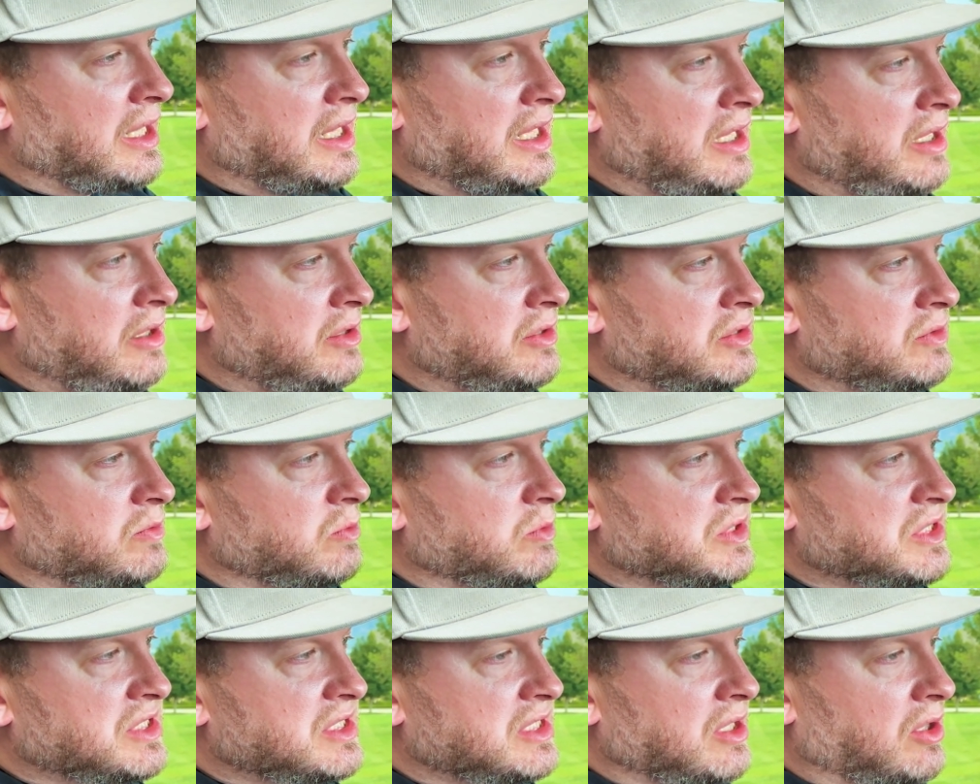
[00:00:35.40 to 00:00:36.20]
he
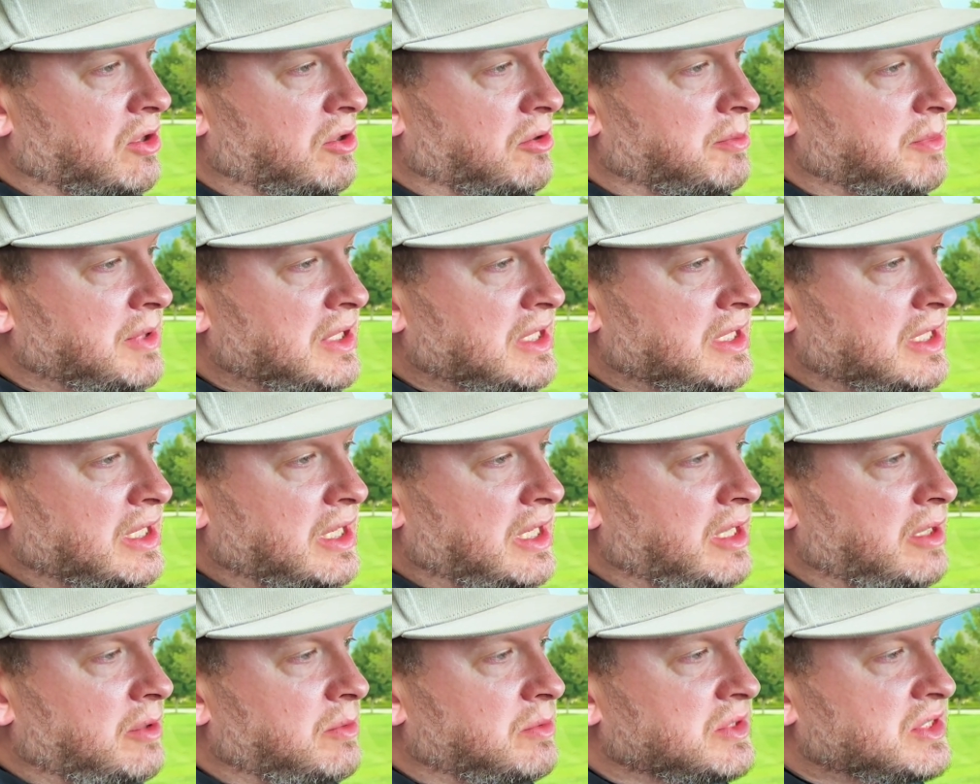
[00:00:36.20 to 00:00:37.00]
was telling me that
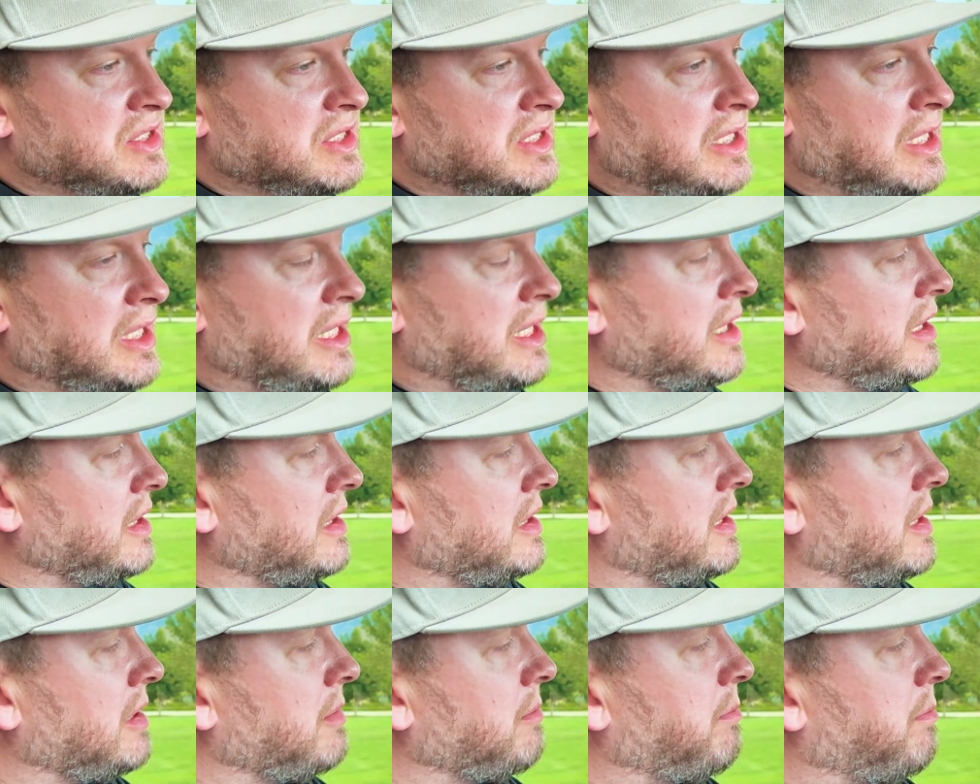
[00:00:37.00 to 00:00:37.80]
he was
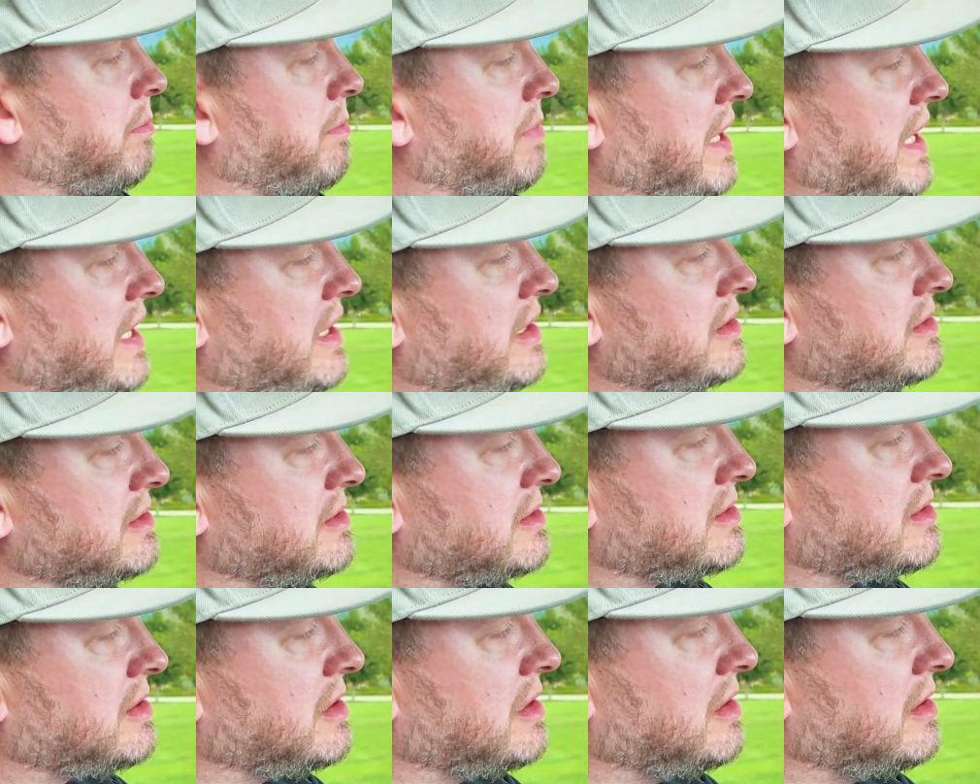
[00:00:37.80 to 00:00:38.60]
getting the
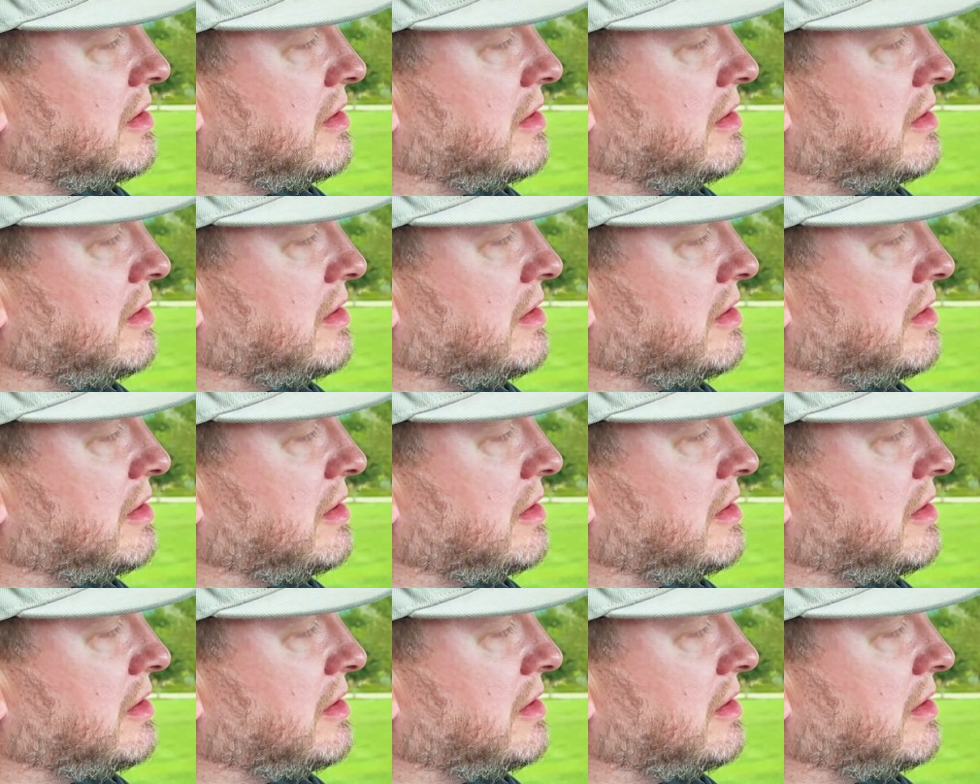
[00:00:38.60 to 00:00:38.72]
best